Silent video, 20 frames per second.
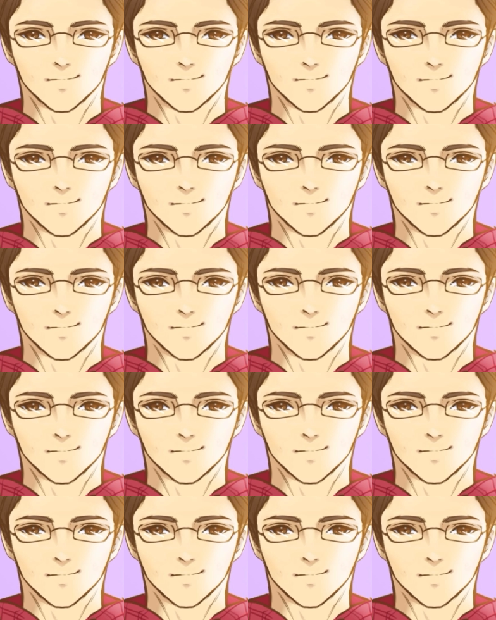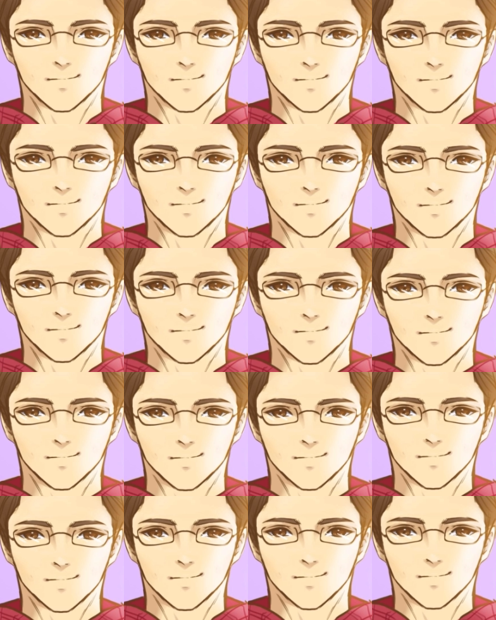
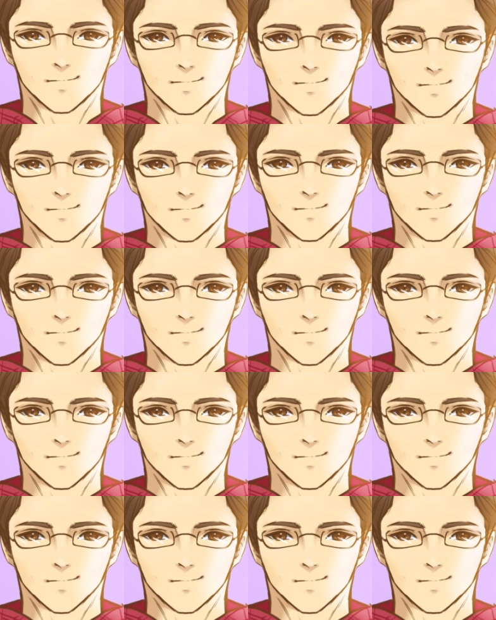Nobody speaks.